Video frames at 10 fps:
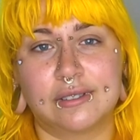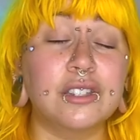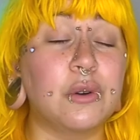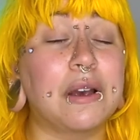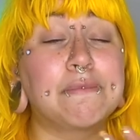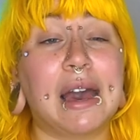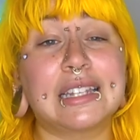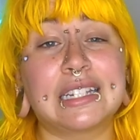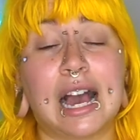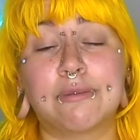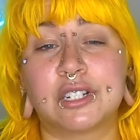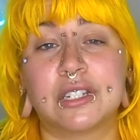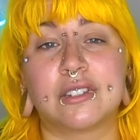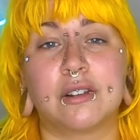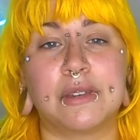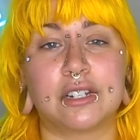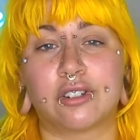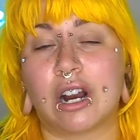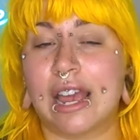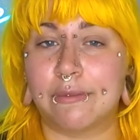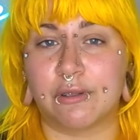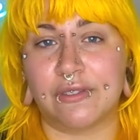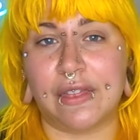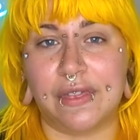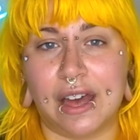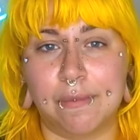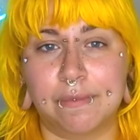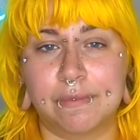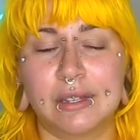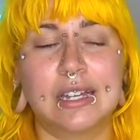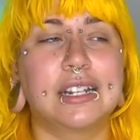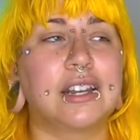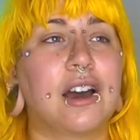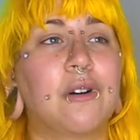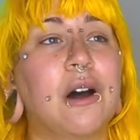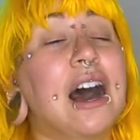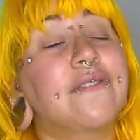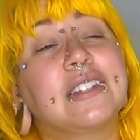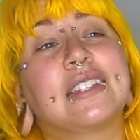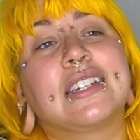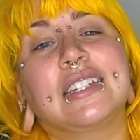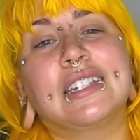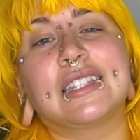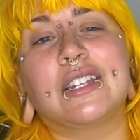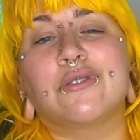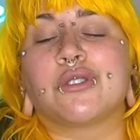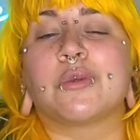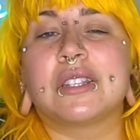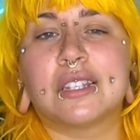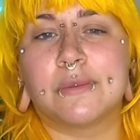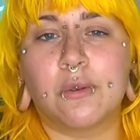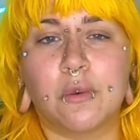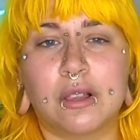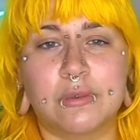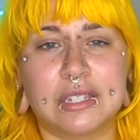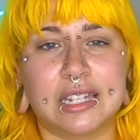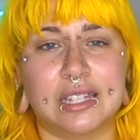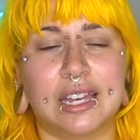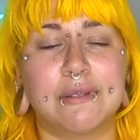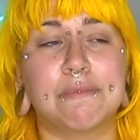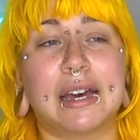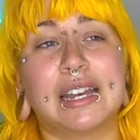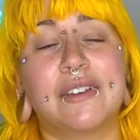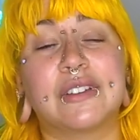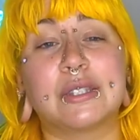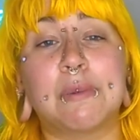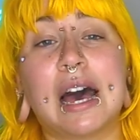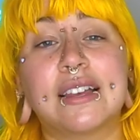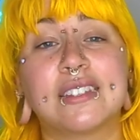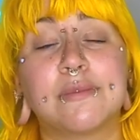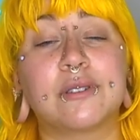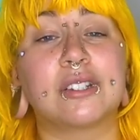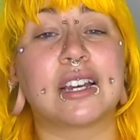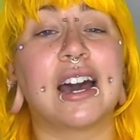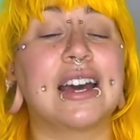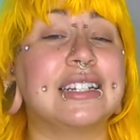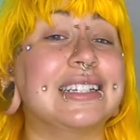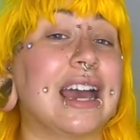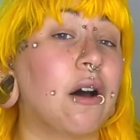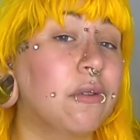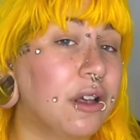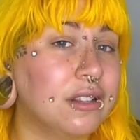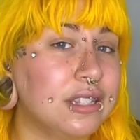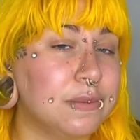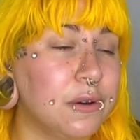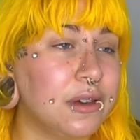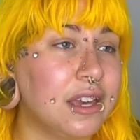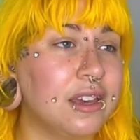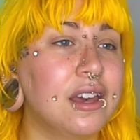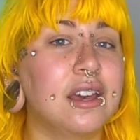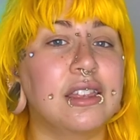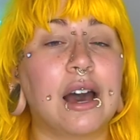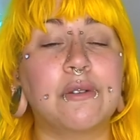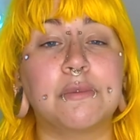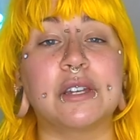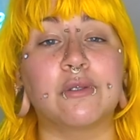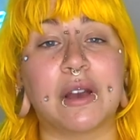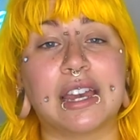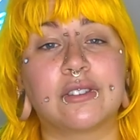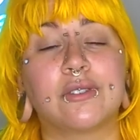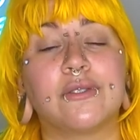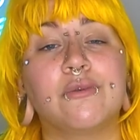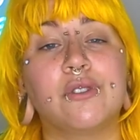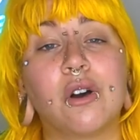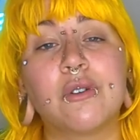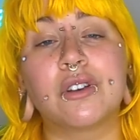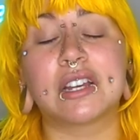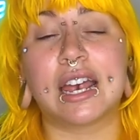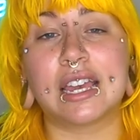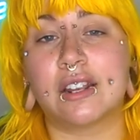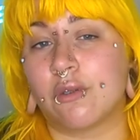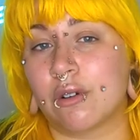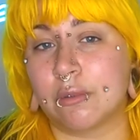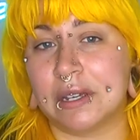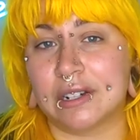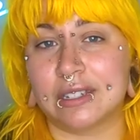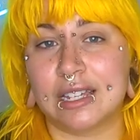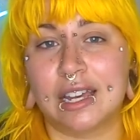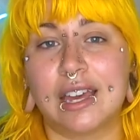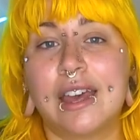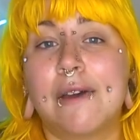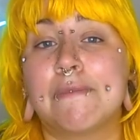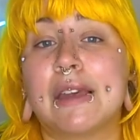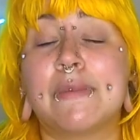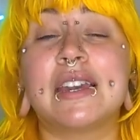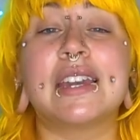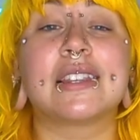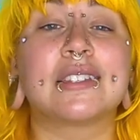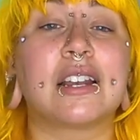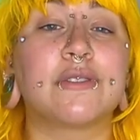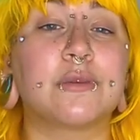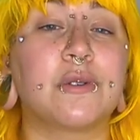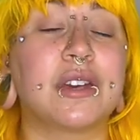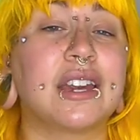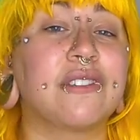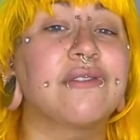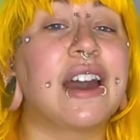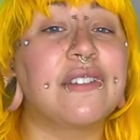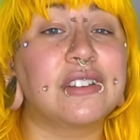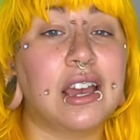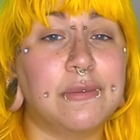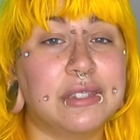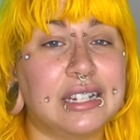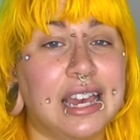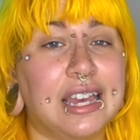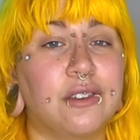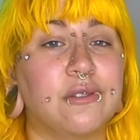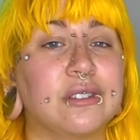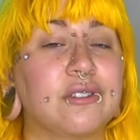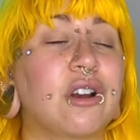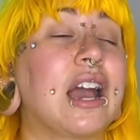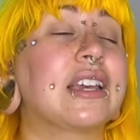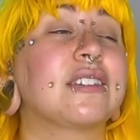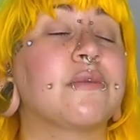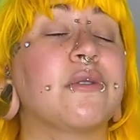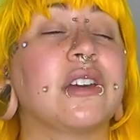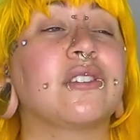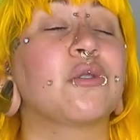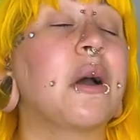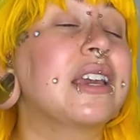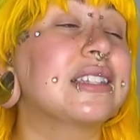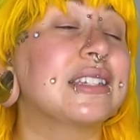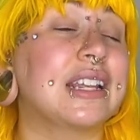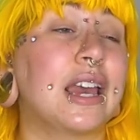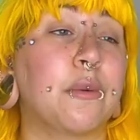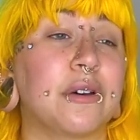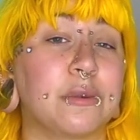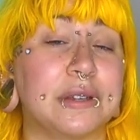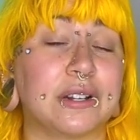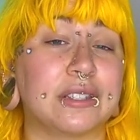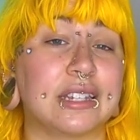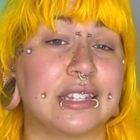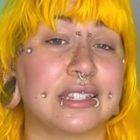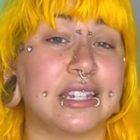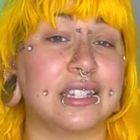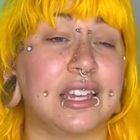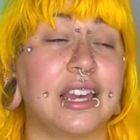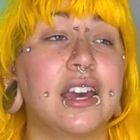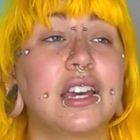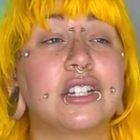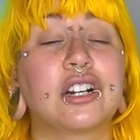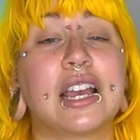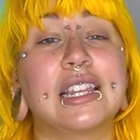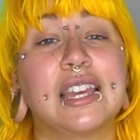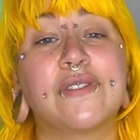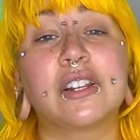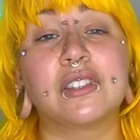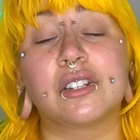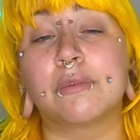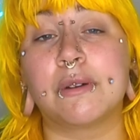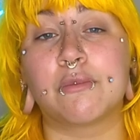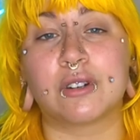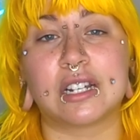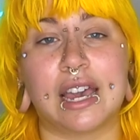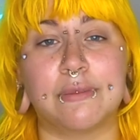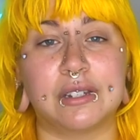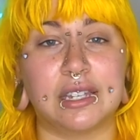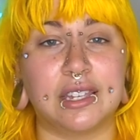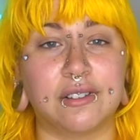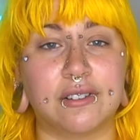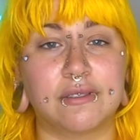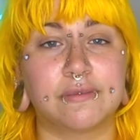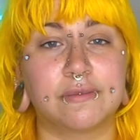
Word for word: so our best option is going to be and try and prevent them now, obviously, ideally, you just wouldn't smoke while it was healing, but if it's possible to cut down on smoking, that would be great. So, if you know you're getting an oral piercing, maybe instead of smoking five times a day, you can try smoking twice a day while the piercing is healing to try and give it a little bit more time to heal.